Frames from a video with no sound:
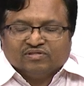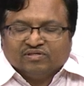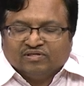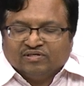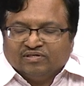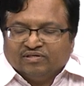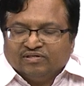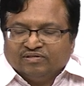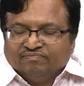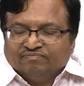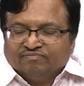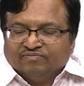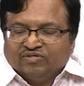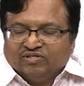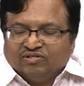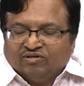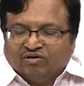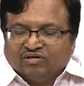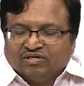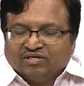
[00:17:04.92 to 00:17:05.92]

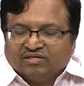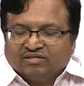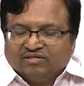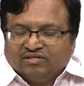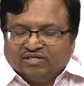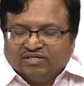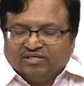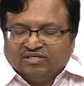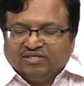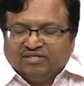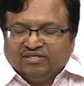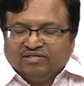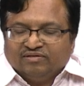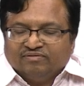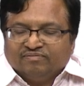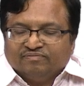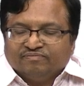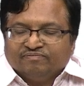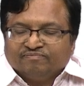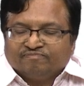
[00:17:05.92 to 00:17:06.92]
in order that
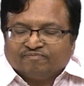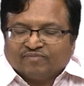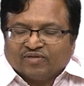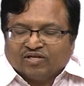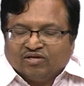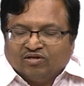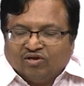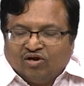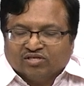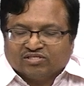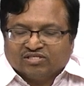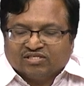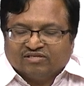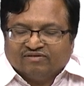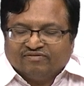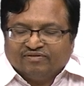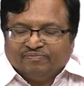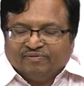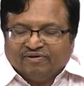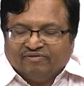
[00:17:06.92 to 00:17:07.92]
the losses
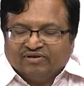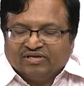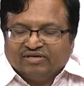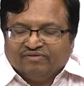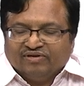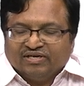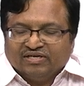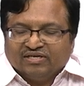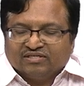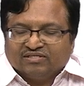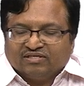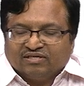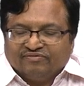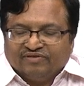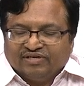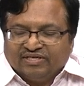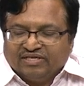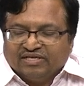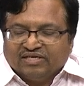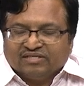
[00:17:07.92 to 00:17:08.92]
of the power dividers are
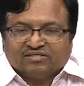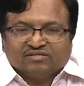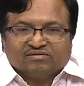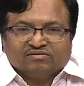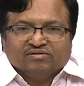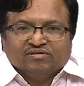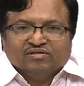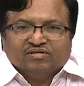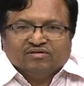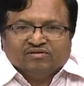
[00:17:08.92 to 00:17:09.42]
very less,